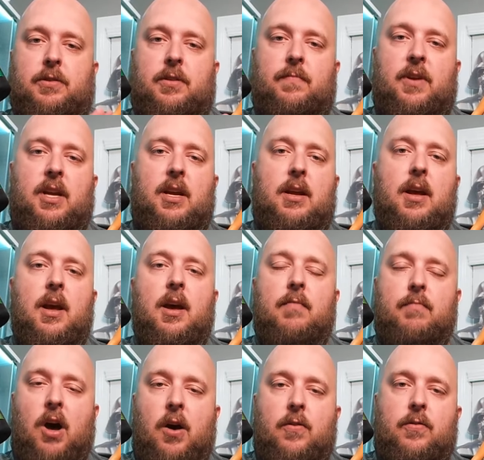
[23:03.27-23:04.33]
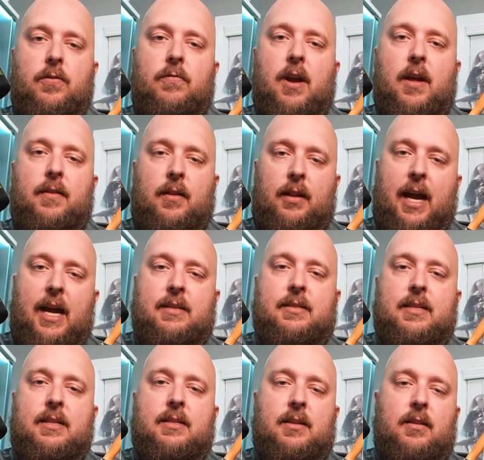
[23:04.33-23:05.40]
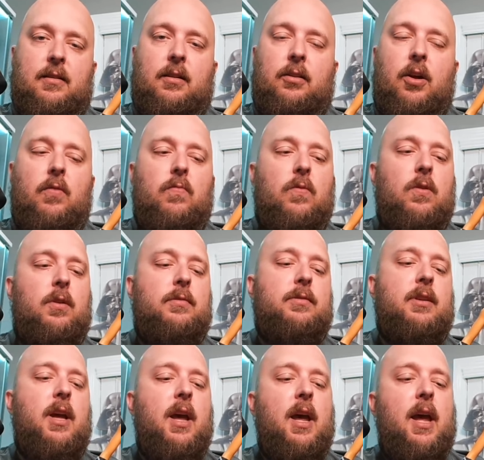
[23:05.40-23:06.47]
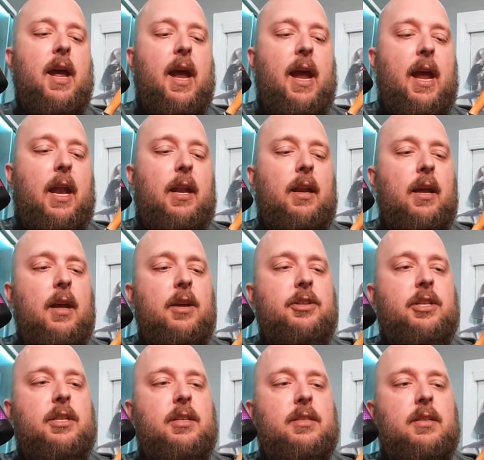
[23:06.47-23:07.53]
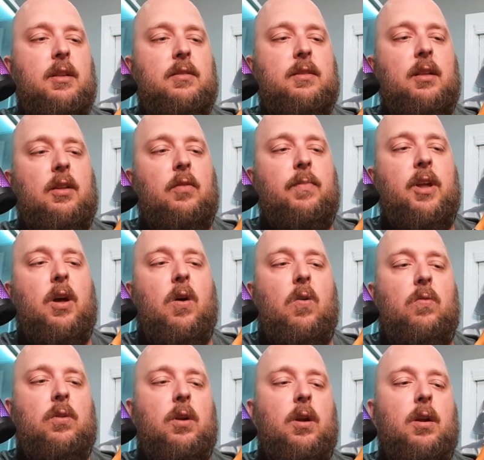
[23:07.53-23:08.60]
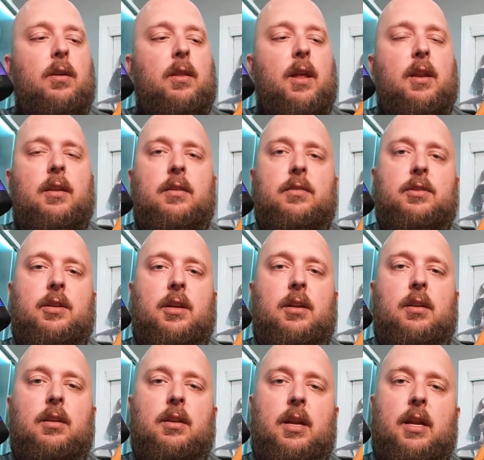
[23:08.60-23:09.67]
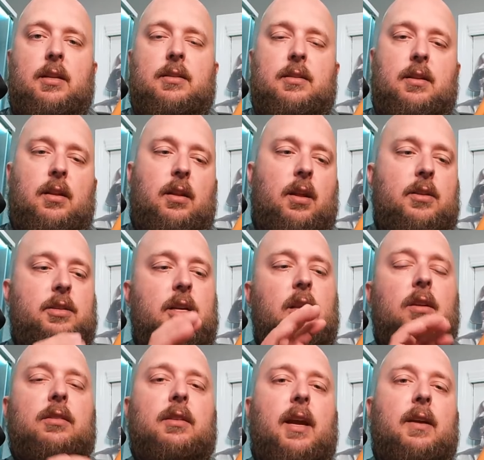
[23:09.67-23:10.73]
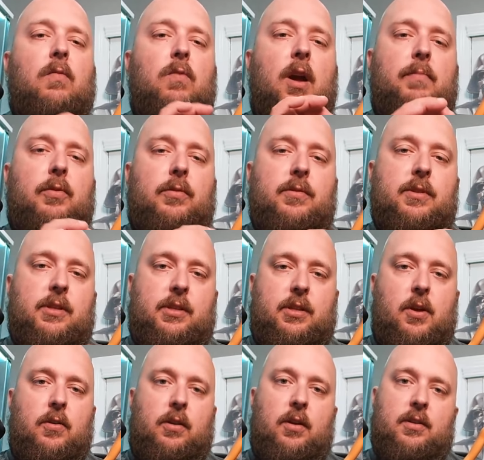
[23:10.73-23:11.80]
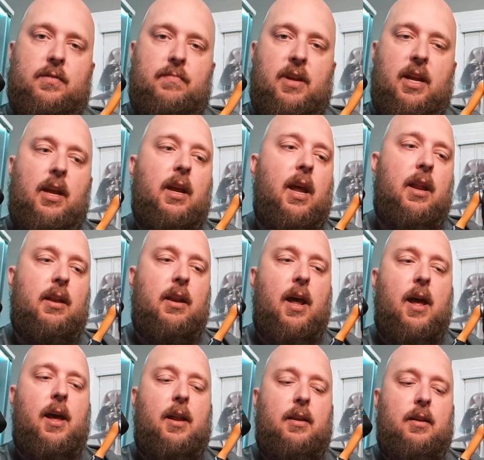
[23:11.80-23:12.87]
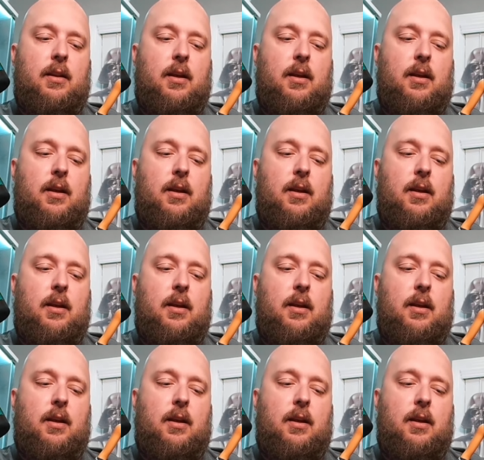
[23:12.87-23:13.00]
to be modeled around the last season of the Clone Wars, and she just looks a little bit older than she needs to. She looks like Rebels Ahsoka to me, and not